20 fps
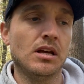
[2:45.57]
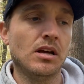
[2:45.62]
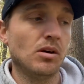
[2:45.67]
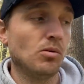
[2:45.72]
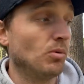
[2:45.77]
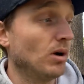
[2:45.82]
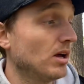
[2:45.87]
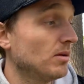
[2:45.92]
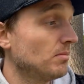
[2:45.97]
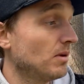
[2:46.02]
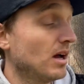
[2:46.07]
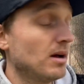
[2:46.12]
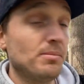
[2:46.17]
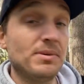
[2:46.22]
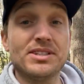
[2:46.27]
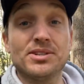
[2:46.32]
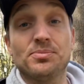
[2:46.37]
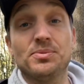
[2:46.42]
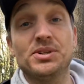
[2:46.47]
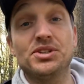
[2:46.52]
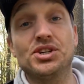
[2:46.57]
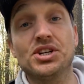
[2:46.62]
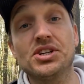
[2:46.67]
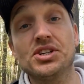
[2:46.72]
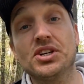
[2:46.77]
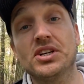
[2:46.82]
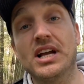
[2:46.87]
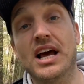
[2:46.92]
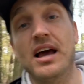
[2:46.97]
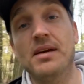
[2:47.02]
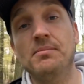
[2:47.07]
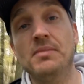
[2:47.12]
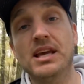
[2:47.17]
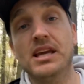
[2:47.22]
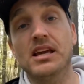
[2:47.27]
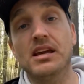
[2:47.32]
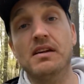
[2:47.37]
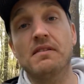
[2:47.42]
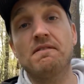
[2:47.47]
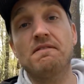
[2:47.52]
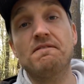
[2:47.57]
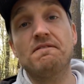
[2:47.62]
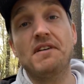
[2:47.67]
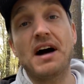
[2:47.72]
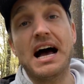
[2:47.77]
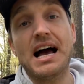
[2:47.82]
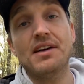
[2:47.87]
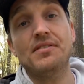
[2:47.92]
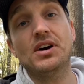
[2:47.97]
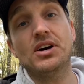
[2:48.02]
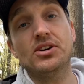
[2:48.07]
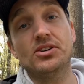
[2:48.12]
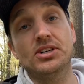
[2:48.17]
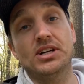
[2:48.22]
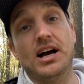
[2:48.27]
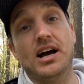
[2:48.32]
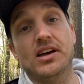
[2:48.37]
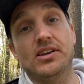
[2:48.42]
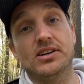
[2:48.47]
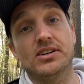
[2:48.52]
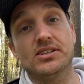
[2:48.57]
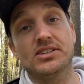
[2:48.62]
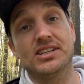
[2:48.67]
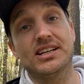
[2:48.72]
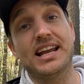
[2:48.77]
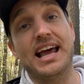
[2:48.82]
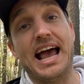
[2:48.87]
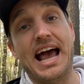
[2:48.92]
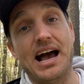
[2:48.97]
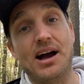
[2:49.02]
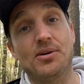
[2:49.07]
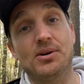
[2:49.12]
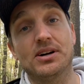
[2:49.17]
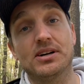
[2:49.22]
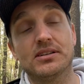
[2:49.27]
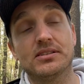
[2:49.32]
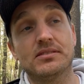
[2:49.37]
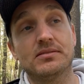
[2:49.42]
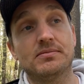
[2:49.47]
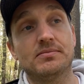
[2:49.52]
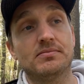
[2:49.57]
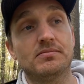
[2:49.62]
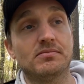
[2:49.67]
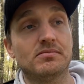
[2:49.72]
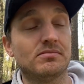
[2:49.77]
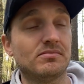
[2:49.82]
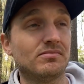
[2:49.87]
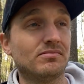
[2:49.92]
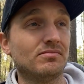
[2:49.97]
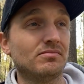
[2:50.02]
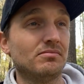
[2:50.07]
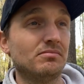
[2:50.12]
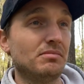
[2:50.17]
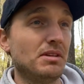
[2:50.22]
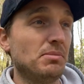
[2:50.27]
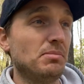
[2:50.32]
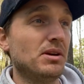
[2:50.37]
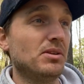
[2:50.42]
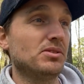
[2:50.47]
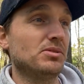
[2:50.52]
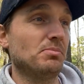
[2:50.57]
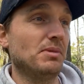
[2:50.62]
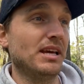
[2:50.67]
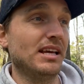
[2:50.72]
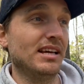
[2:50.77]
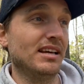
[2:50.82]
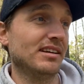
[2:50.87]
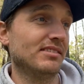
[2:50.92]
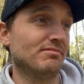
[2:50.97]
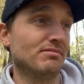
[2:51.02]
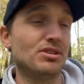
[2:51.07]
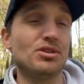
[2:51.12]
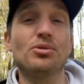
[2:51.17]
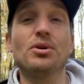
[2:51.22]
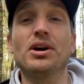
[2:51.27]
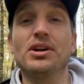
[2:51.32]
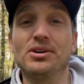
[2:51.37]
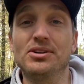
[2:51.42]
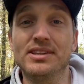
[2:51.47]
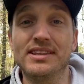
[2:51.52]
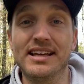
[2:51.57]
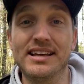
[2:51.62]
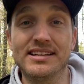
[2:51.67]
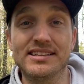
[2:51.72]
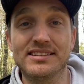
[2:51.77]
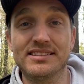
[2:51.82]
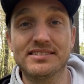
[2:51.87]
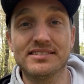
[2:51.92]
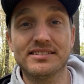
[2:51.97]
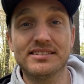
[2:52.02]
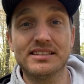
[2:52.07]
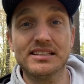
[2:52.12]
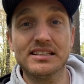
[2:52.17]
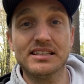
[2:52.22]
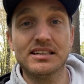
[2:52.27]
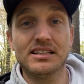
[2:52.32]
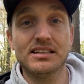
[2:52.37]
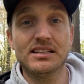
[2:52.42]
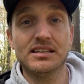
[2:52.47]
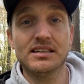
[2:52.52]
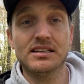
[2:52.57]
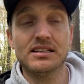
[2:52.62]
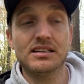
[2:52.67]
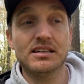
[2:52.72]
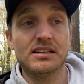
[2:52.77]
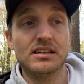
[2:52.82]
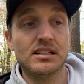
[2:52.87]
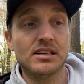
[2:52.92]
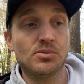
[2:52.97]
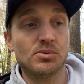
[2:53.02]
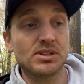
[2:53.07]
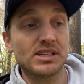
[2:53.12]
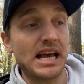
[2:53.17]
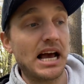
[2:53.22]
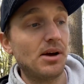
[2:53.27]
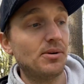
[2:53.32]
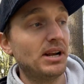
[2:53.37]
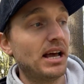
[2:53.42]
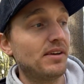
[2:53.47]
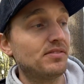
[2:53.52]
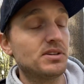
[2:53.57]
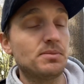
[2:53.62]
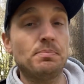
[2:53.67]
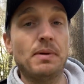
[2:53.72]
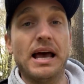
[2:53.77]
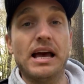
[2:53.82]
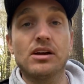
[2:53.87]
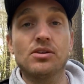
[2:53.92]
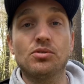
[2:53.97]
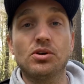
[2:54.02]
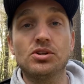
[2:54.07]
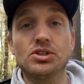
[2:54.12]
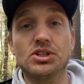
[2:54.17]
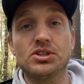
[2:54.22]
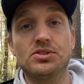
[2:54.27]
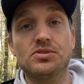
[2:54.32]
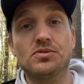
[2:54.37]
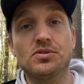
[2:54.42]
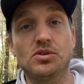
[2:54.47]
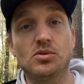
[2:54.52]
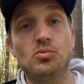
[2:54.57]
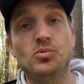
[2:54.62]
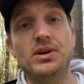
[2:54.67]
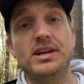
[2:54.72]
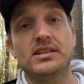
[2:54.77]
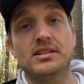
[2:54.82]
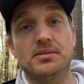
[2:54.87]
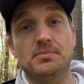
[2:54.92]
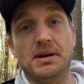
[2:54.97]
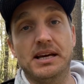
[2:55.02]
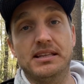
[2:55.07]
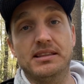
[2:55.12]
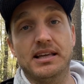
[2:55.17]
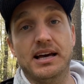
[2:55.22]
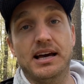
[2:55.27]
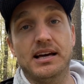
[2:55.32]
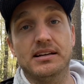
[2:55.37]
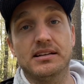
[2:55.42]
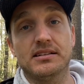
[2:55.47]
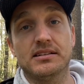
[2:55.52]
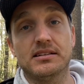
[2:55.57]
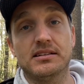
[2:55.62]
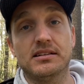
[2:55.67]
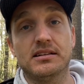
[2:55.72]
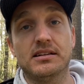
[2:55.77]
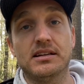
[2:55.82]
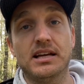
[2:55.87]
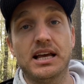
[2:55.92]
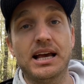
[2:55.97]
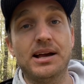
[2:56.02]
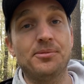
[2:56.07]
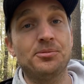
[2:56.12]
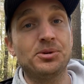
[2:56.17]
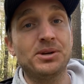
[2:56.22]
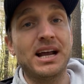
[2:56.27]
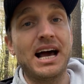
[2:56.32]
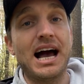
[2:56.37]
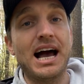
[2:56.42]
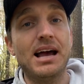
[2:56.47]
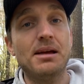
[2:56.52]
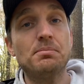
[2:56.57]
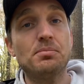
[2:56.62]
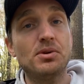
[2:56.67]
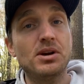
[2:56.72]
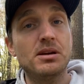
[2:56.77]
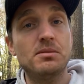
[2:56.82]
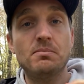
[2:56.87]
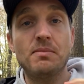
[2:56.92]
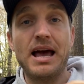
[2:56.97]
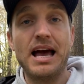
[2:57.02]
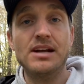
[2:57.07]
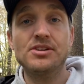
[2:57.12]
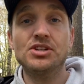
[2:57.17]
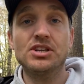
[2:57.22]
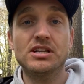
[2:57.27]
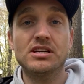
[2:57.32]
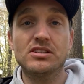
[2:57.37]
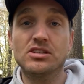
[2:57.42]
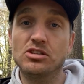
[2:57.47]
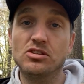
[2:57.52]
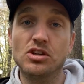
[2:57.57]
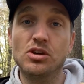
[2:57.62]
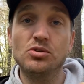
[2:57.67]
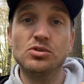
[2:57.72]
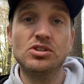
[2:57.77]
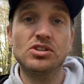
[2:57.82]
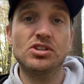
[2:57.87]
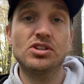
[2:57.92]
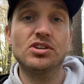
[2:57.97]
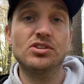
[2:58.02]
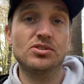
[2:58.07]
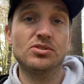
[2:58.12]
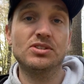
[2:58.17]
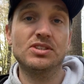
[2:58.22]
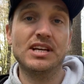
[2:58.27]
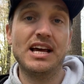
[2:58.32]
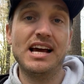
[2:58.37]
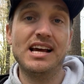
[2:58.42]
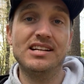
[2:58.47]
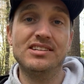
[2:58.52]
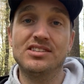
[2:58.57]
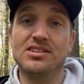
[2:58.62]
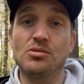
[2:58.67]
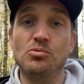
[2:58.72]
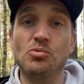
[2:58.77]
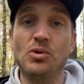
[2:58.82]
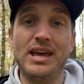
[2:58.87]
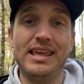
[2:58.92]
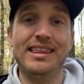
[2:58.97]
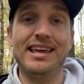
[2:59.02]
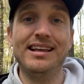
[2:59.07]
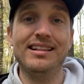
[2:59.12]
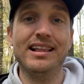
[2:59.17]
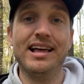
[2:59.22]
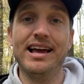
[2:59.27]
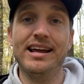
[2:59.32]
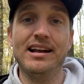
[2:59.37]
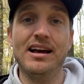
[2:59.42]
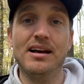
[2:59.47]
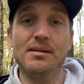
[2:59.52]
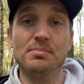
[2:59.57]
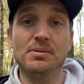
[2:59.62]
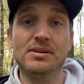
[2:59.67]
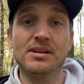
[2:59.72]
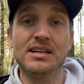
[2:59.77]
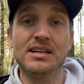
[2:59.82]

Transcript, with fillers: Well, Mom, as a magician, I'm making $500 an hour. Maybe I was making $200 then. Whereas I would have to bag groceries for a week to make that. And when I bring magic to those children's eyes, the way they light up